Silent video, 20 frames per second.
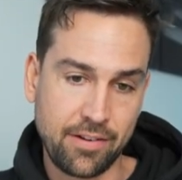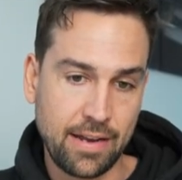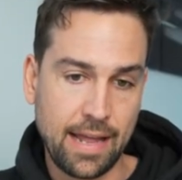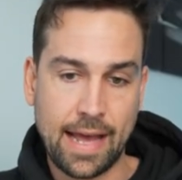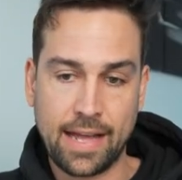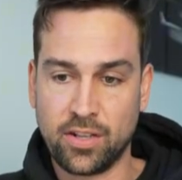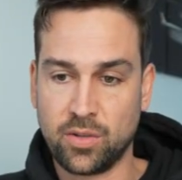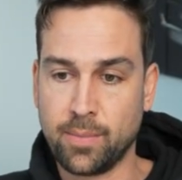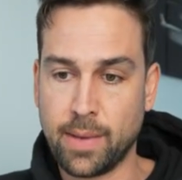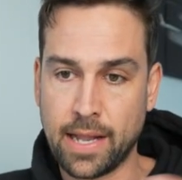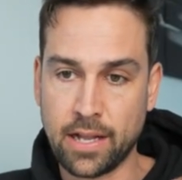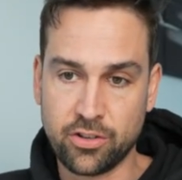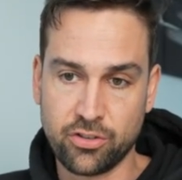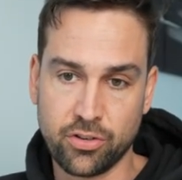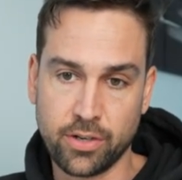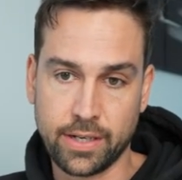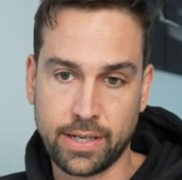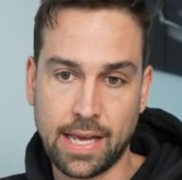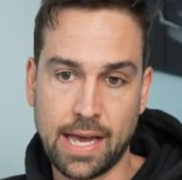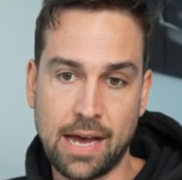and ads
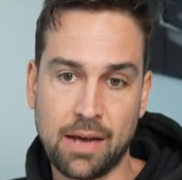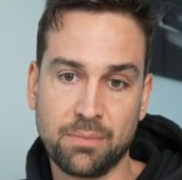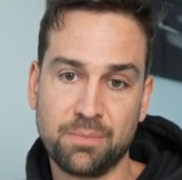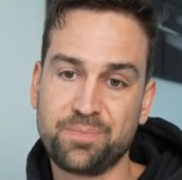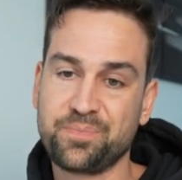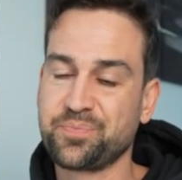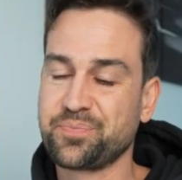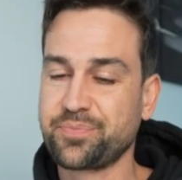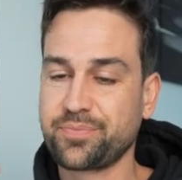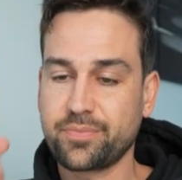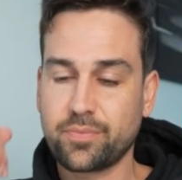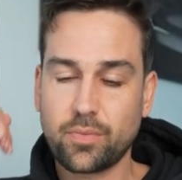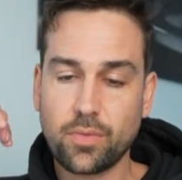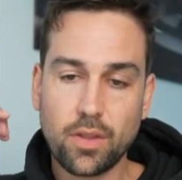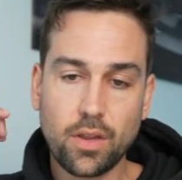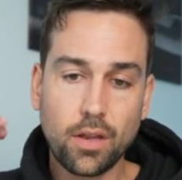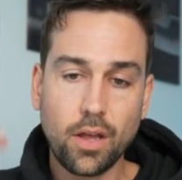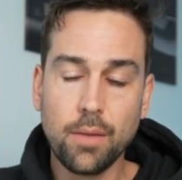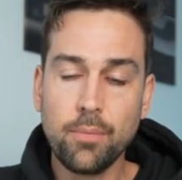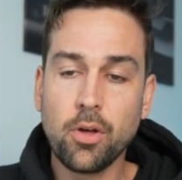manager account.
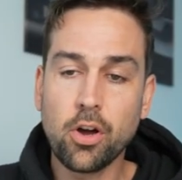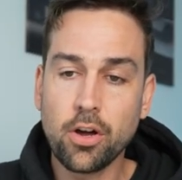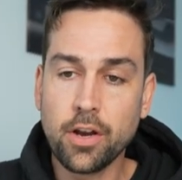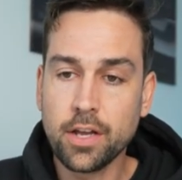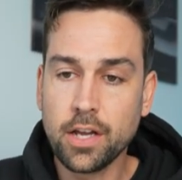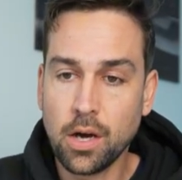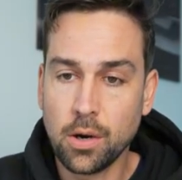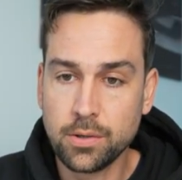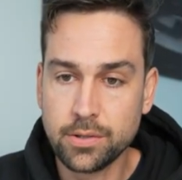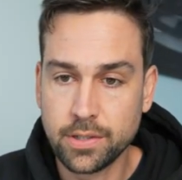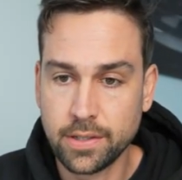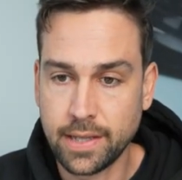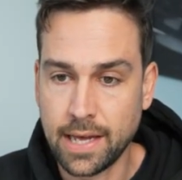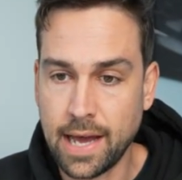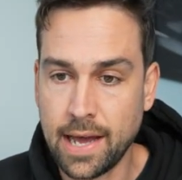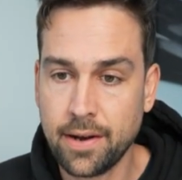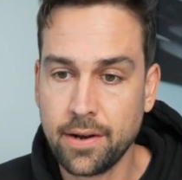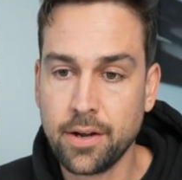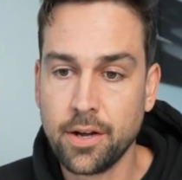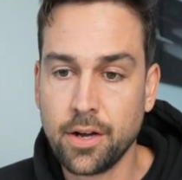I'm not going to go into
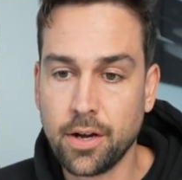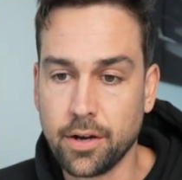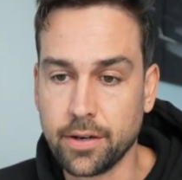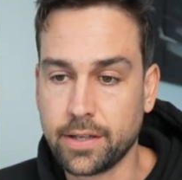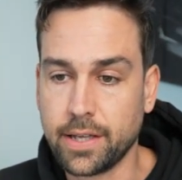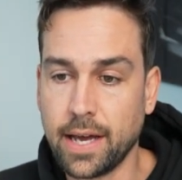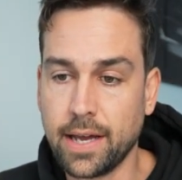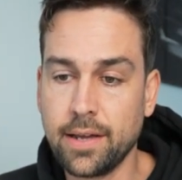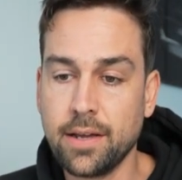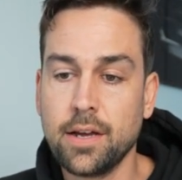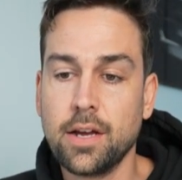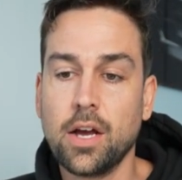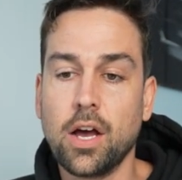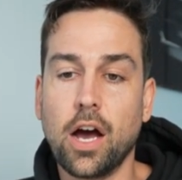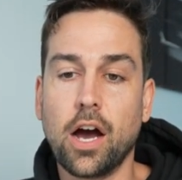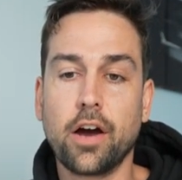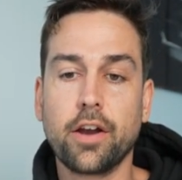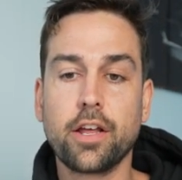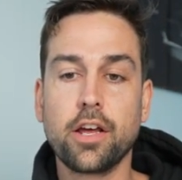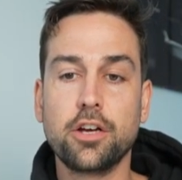that, okay?
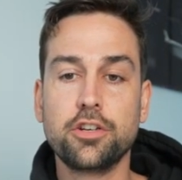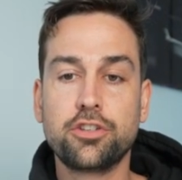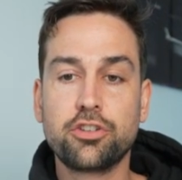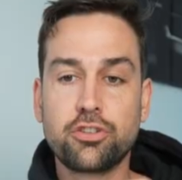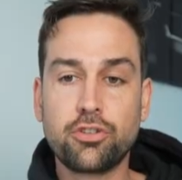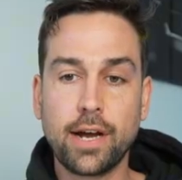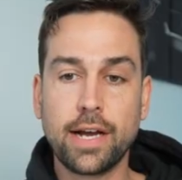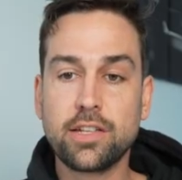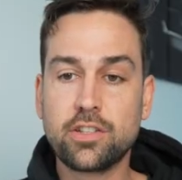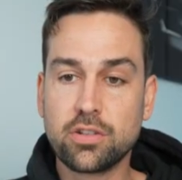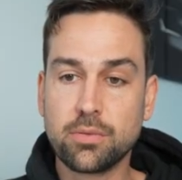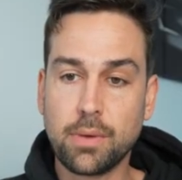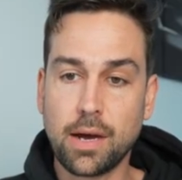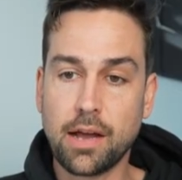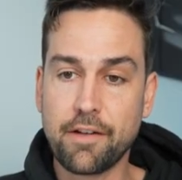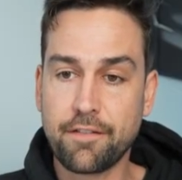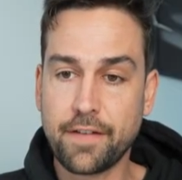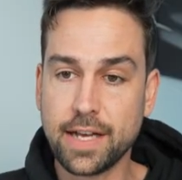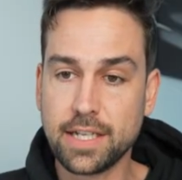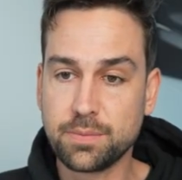I'm going to go straight to
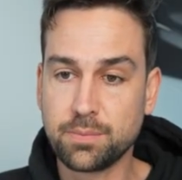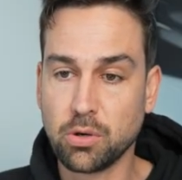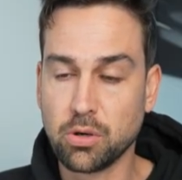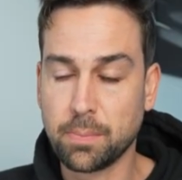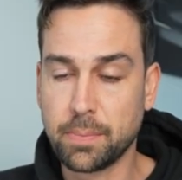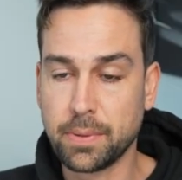my Facebook